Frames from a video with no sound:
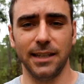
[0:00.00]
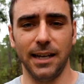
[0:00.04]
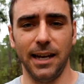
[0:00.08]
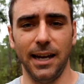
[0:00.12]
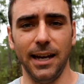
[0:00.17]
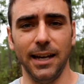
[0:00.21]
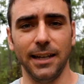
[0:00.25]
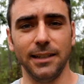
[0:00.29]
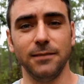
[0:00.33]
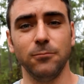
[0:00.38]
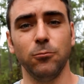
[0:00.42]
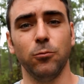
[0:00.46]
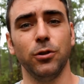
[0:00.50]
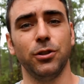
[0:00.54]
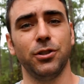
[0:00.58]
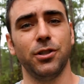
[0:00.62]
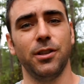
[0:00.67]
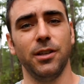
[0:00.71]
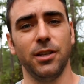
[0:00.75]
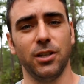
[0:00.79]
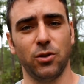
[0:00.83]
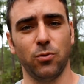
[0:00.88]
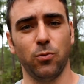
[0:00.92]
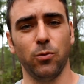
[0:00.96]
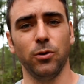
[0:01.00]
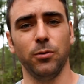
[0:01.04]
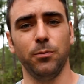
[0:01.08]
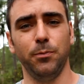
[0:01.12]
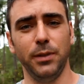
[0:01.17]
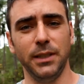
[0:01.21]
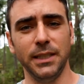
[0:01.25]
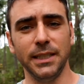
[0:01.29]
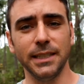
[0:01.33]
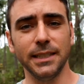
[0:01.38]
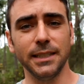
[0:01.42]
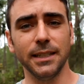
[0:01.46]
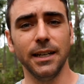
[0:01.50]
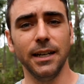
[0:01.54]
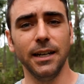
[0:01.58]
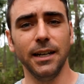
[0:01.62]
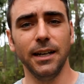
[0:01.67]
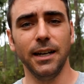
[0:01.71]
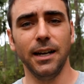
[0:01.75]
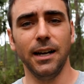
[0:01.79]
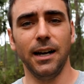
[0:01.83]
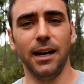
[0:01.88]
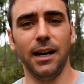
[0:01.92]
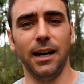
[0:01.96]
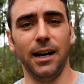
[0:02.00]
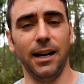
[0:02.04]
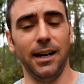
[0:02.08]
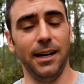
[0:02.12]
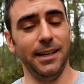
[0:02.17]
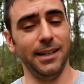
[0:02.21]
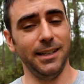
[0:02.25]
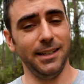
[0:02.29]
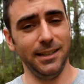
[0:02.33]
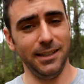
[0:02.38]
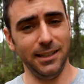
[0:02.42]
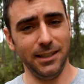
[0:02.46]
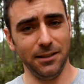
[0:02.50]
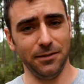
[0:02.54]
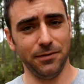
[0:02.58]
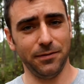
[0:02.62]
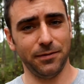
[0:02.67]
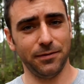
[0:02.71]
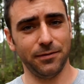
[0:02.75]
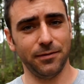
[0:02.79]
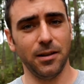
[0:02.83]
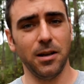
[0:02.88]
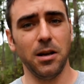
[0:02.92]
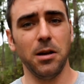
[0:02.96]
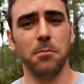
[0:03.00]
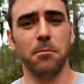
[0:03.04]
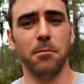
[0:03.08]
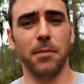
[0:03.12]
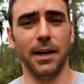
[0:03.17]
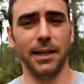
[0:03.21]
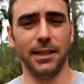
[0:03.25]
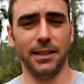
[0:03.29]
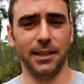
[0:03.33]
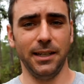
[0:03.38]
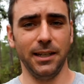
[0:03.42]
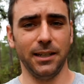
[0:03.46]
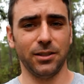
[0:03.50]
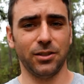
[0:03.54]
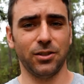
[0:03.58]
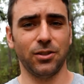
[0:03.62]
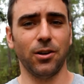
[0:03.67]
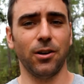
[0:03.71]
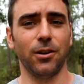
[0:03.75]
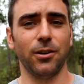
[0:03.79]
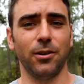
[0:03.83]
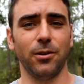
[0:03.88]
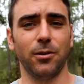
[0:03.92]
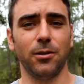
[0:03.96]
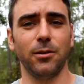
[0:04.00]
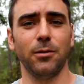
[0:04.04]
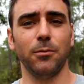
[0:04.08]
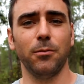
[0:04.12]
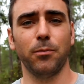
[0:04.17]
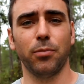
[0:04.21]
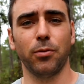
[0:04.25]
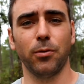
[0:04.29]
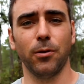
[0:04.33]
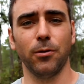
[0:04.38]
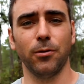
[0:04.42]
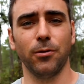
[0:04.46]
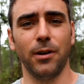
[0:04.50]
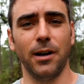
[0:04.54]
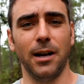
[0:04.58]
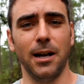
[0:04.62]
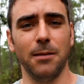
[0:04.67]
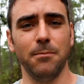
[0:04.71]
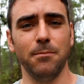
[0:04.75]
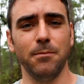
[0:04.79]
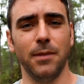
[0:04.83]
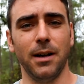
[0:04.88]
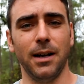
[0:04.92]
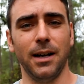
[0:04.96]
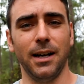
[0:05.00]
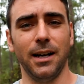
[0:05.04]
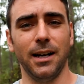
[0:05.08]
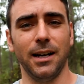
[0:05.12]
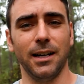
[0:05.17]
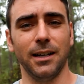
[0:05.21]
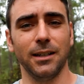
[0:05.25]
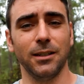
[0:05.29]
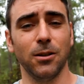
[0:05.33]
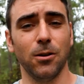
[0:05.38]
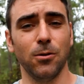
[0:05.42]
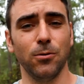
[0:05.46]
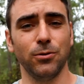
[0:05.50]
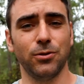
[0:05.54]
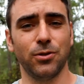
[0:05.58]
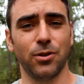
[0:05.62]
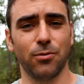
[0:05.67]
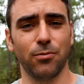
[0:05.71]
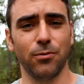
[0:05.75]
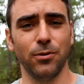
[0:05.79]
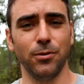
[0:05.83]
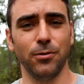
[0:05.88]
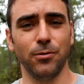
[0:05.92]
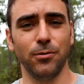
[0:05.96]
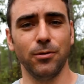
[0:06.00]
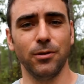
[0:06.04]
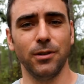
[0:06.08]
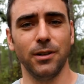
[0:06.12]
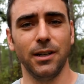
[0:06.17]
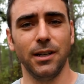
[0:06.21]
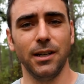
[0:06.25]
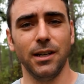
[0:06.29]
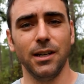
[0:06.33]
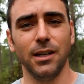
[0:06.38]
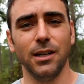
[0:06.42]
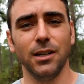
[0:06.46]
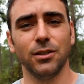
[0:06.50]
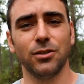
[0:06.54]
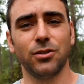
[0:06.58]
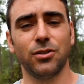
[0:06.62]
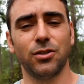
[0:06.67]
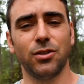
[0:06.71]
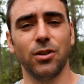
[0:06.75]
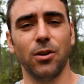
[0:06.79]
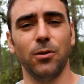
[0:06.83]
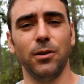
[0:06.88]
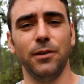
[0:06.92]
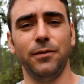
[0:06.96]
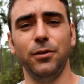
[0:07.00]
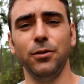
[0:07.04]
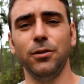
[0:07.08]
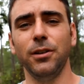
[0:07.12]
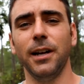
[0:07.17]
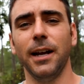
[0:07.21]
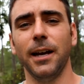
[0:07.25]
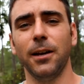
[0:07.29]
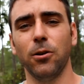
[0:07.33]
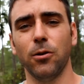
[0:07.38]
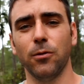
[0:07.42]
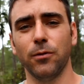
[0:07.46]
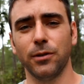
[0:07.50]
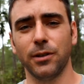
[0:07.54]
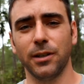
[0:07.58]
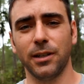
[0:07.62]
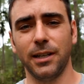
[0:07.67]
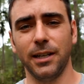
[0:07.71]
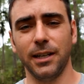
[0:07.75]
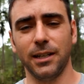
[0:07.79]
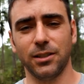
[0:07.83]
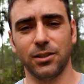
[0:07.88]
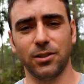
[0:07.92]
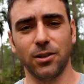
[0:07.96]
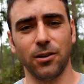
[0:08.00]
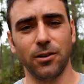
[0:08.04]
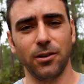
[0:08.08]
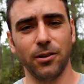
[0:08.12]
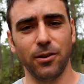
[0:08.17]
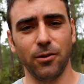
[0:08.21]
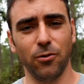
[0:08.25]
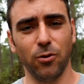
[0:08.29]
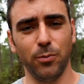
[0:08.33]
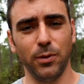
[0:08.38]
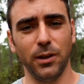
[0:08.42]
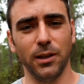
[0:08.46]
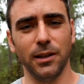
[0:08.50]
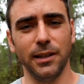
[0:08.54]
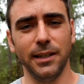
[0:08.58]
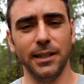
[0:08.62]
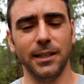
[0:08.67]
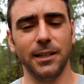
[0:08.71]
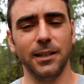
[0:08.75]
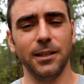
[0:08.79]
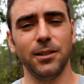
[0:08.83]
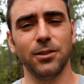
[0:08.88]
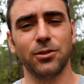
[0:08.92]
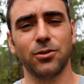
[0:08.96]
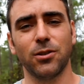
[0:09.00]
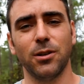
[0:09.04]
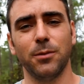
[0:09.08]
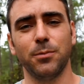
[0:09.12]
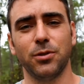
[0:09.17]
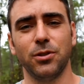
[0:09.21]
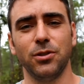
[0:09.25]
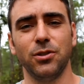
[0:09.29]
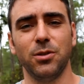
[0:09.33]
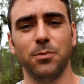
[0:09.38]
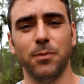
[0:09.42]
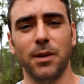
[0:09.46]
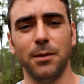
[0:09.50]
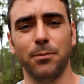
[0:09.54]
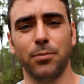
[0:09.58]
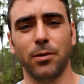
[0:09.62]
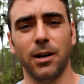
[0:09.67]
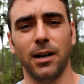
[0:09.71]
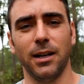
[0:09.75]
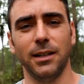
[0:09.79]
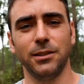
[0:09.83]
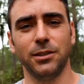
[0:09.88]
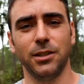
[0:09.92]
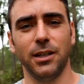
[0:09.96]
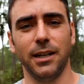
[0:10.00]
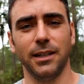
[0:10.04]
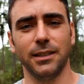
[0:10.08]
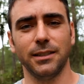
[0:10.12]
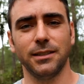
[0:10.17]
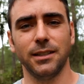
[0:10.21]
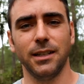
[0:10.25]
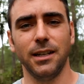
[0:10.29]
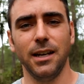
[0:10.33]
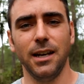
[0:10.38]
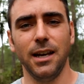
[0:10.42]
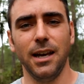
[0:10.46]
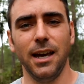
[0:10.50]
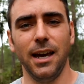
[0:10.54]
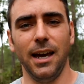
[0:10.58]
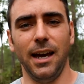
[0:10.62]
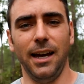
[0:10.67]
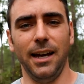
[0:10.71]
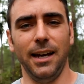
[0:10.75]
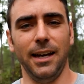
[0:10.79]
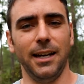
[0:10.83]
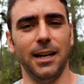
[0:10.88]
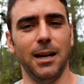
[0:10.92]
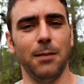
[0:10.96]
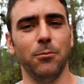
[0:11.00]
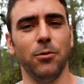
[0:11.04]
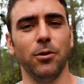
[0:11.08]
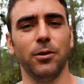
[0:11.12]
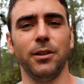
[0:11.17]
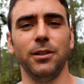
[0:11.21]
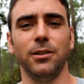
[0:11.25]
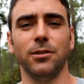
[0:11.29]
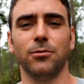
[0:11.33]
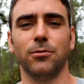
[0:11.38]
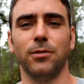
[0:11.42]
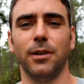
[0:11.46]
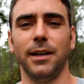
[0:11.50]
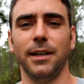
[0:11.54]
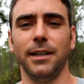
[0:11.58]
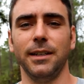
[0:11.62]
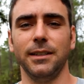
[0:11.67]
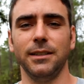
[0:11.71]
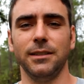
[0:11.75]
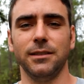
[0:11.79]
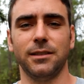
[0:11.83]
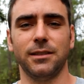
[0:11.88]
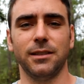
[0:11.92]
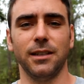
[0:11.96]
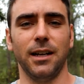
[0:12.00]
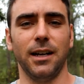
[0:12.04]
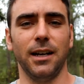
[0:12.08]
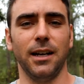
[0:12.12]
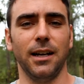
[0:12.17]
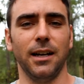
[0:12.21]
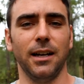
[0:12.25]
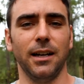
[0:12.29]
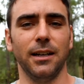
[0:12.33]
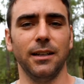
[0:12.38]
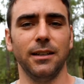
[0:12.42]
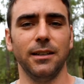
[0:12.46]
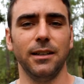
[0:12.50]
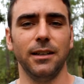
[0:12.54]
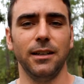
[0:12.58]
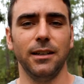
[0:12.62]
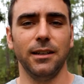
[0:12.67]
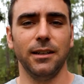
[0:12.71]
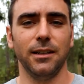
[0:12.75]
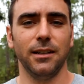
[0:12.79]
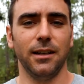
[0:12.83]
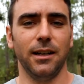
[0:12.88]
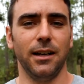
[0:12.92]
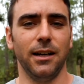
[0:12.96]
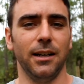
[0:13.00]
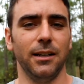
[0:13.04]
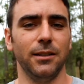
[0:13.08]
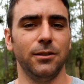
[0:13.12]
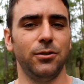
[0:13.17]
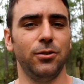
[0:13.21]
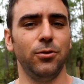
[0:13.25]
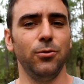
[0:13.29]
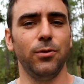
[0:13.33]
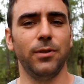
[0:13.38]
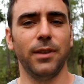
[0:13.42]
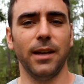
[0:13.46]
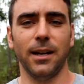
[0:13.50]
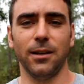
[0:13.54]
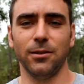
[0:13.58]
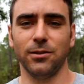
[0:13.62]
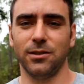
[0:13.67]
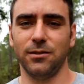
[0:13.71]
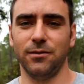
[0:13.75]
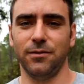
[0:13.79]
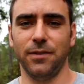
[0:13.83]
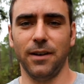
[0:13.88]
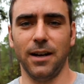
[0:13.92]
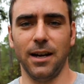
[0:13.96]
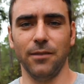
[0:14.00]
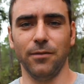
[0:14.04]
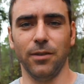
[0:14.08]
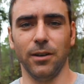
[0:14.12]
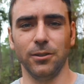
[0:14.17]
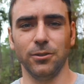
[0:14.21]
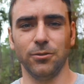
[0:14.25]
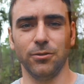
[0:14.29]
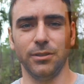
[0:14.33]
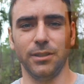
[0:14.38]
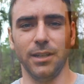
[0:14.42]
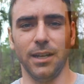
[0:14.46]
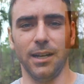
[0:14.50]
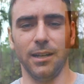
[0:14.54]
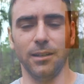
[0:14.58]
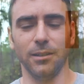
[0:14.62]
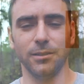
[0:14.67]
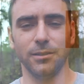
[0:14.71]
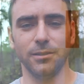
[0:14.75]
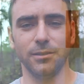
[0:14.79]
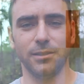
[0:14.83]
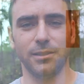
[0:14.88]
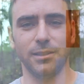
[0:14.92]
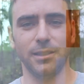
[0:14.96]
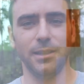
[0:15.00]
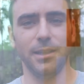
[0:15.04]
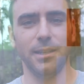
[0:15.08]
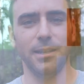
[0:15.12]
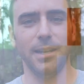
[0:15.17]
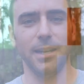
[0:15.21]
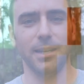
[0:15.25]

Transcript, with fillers: to end, which this will be, if my Kickstarter program goes through. So if you could head over to Kickstarter, there will be a link in the description to my project, and I'm looking to raise $2,500 in the